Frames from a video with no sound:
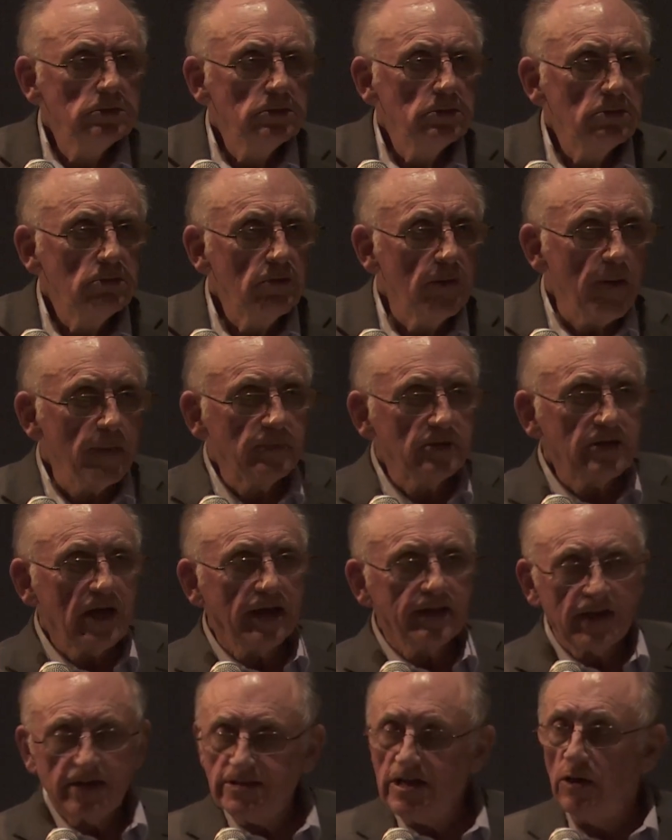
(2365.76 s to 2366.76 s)
Remember that?
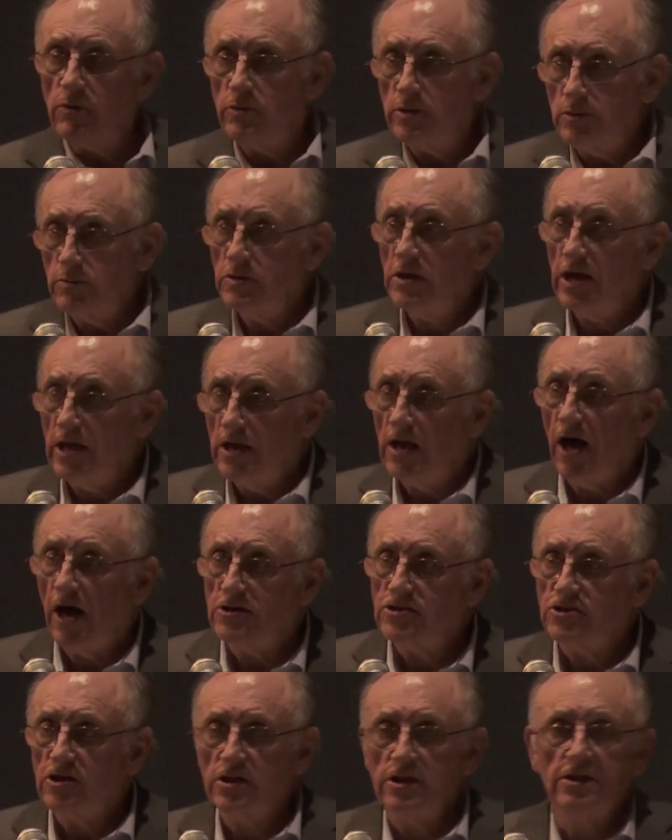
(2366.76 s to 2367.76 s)
That's how he
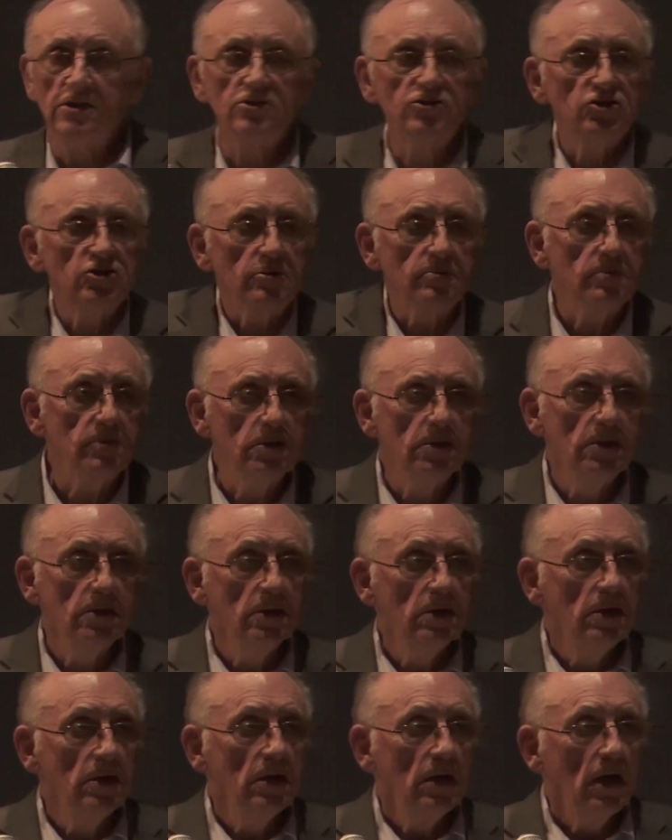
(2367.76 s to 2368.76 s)
lost the leadership.
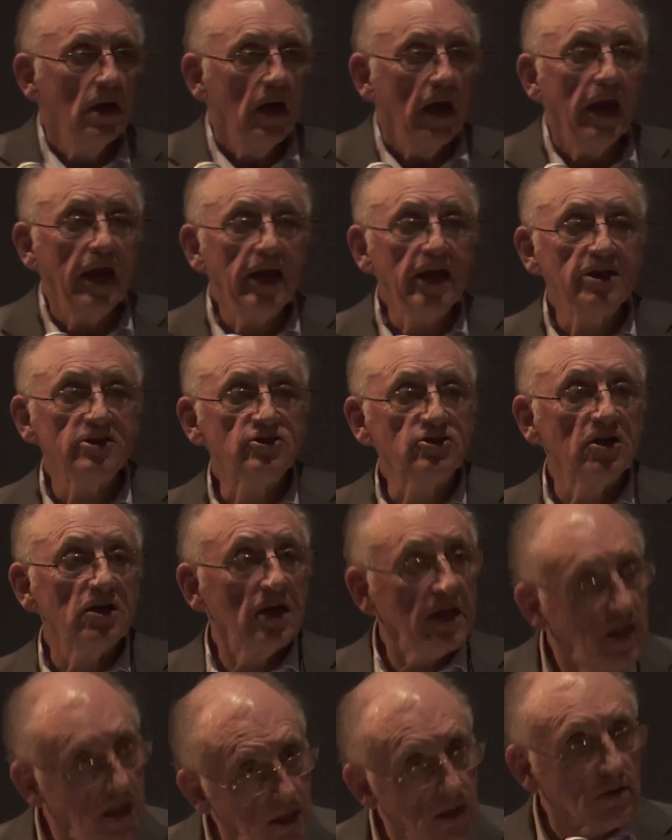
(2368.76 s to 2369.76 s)
He is the
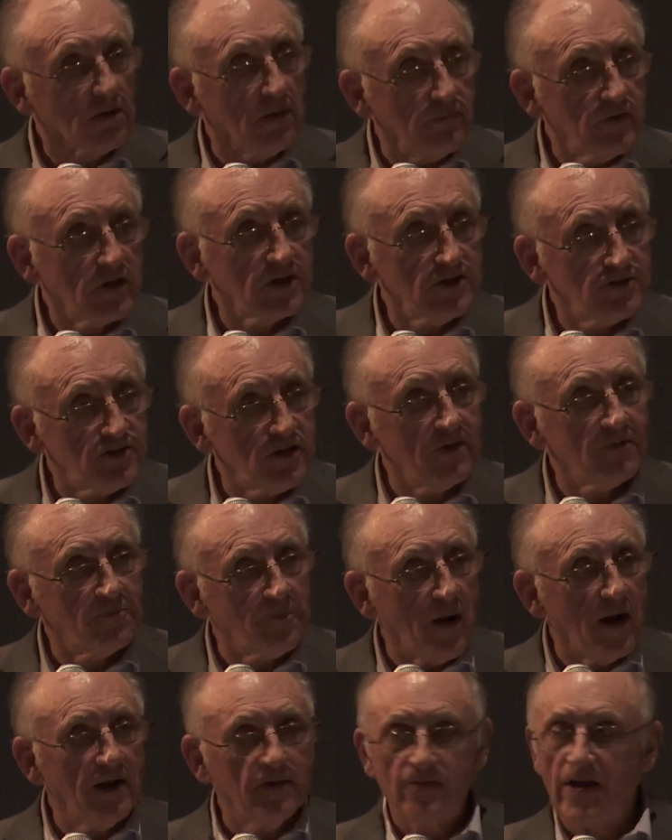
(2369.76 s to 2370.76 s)
leader of the Conservative
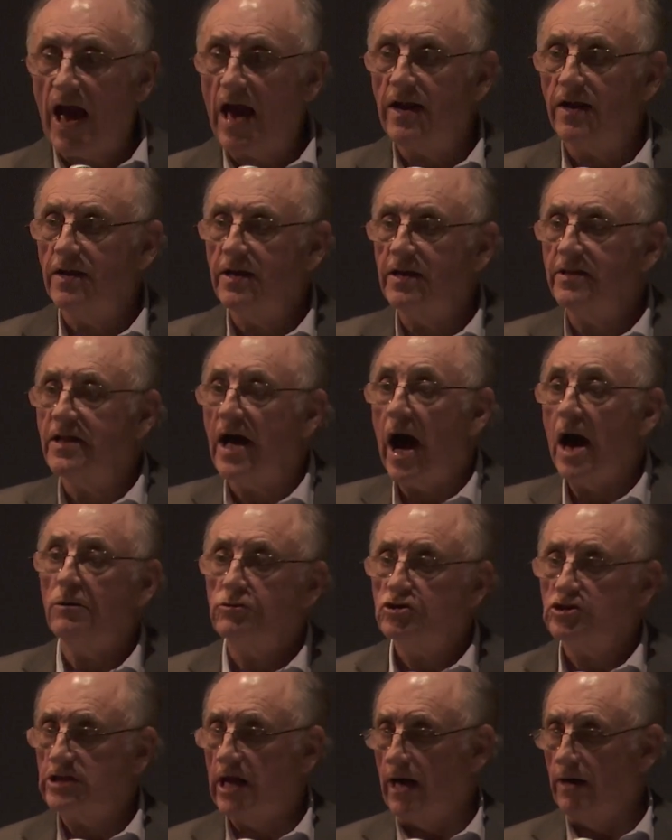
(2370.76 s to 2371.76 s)
Party of Canada in the
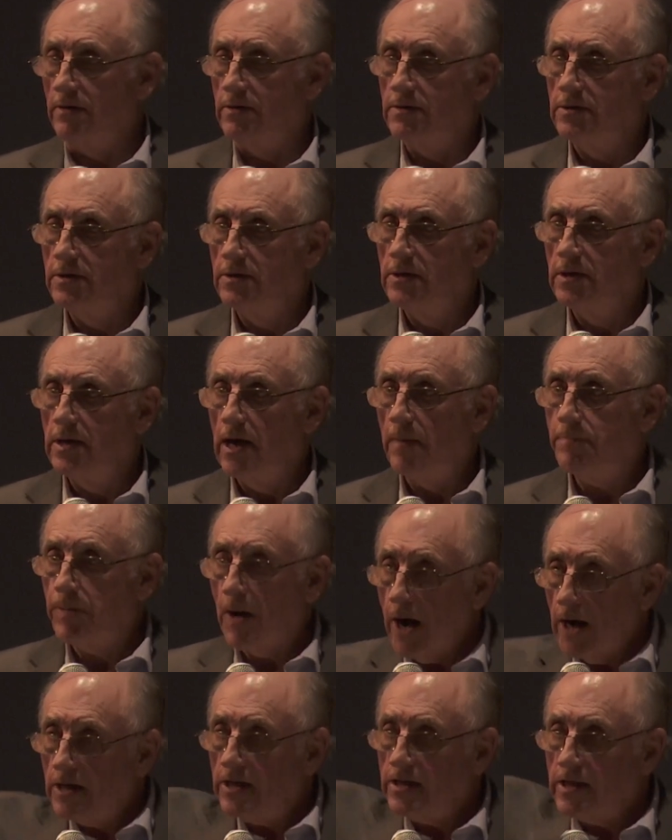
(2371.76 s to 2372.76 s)
House now, a
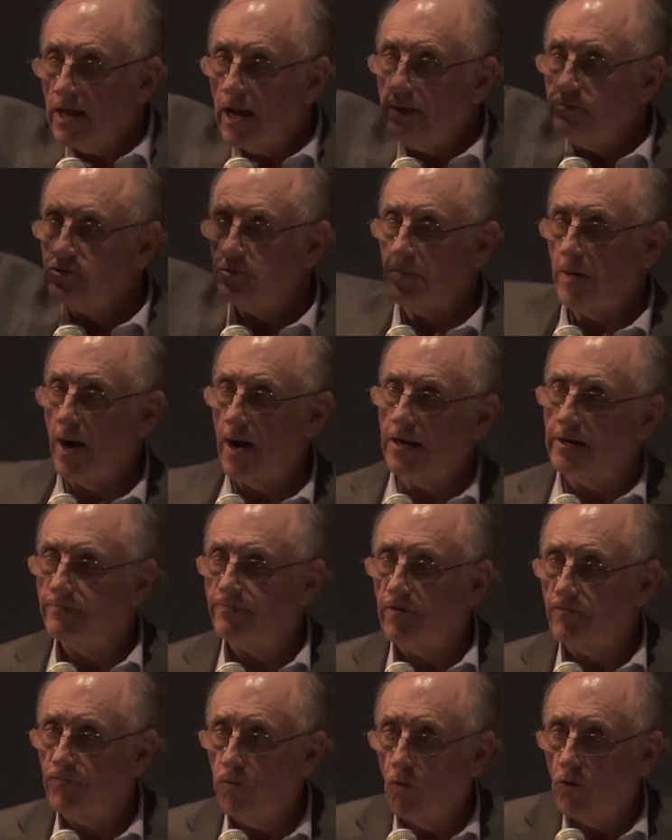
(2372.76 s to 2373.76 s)
party that I was a part of
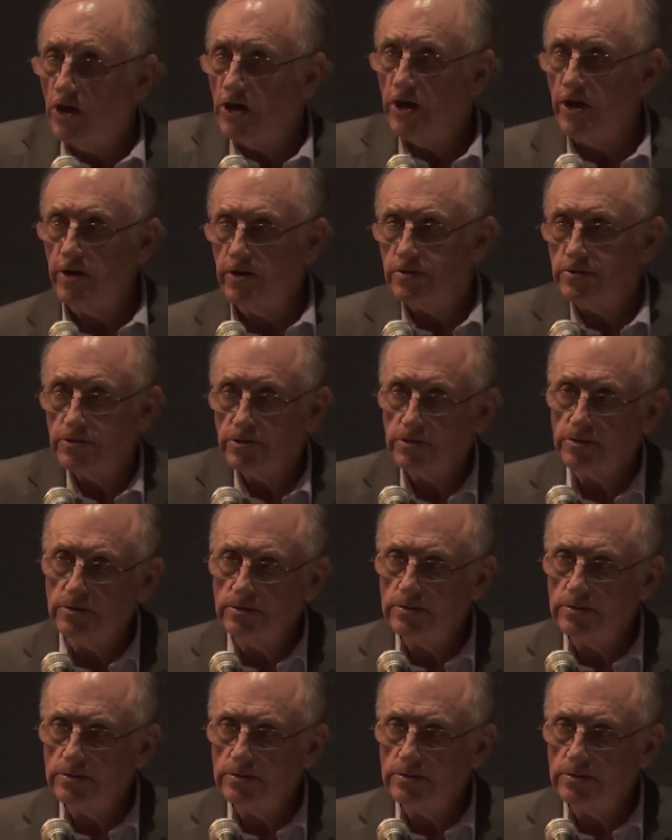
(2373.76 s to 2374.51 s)
for 40 years.